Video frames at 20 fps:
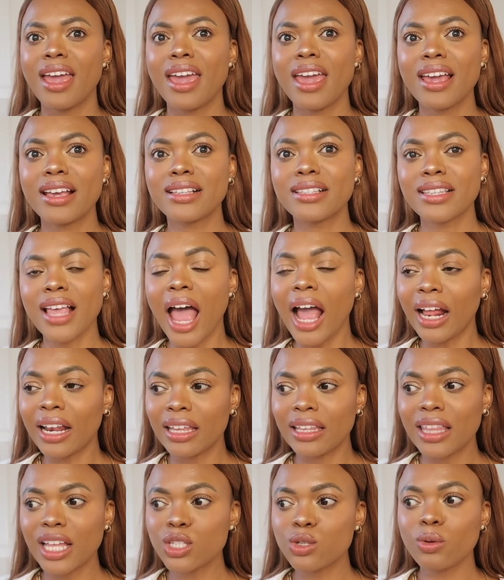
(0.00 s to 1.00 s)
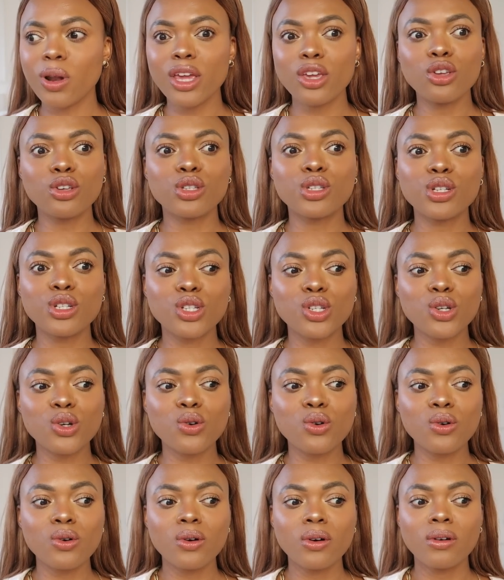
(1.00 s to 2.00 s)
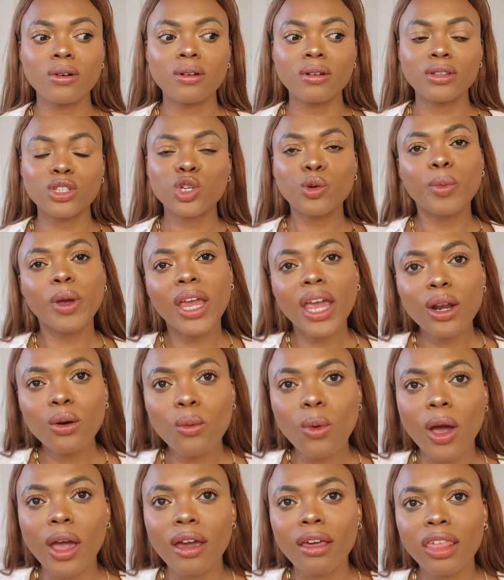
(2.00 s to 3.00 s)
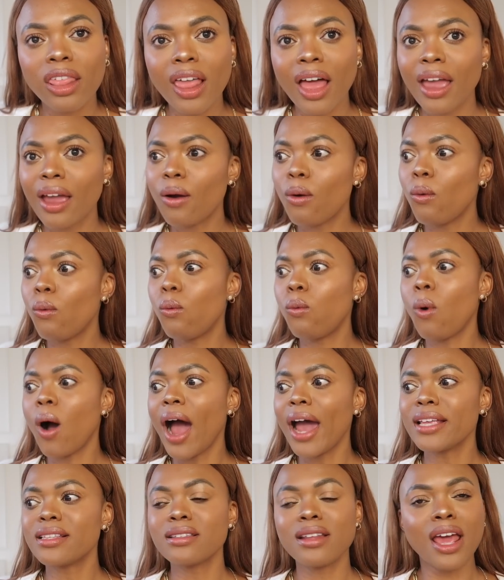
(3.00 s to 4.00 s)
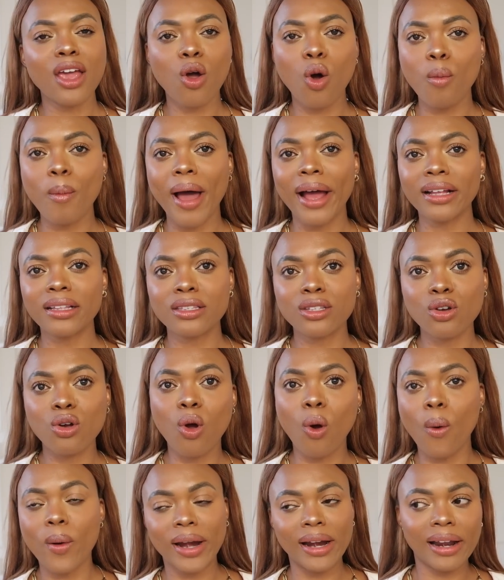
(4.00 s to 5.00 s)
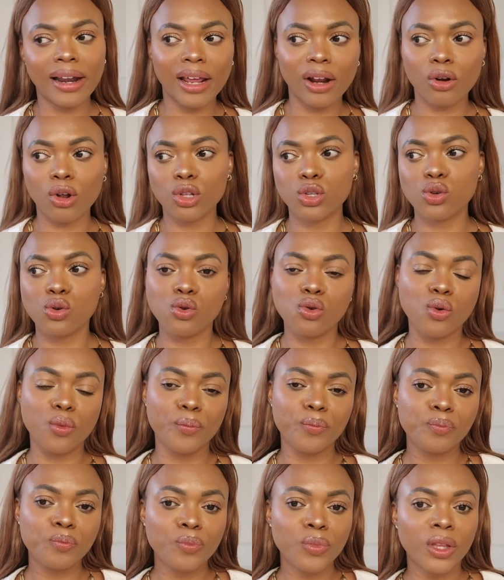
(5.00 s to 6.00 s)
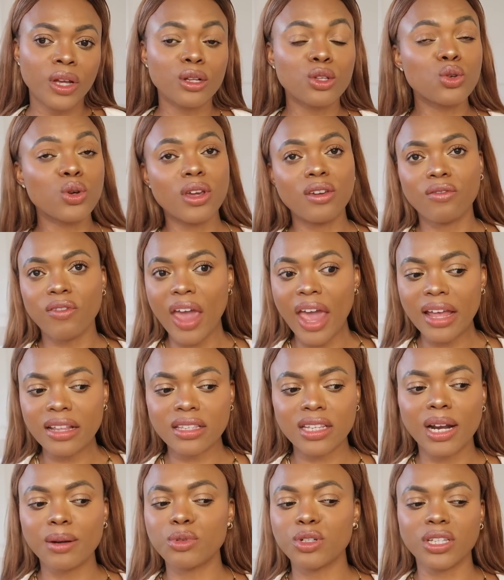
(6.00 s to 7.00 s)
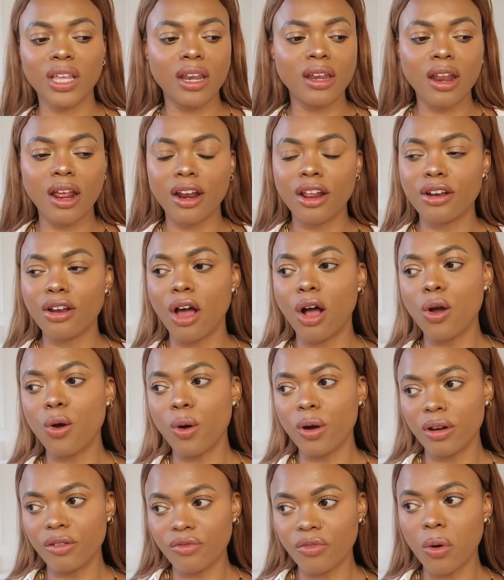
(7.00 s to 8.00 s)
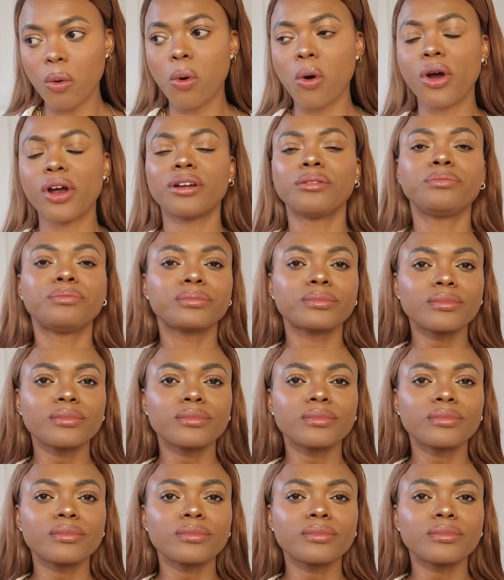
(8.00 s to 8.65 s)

exactly, that's what I used to do to begin with. Like, why did I go back to going later to events? And I'm just like, no, going forward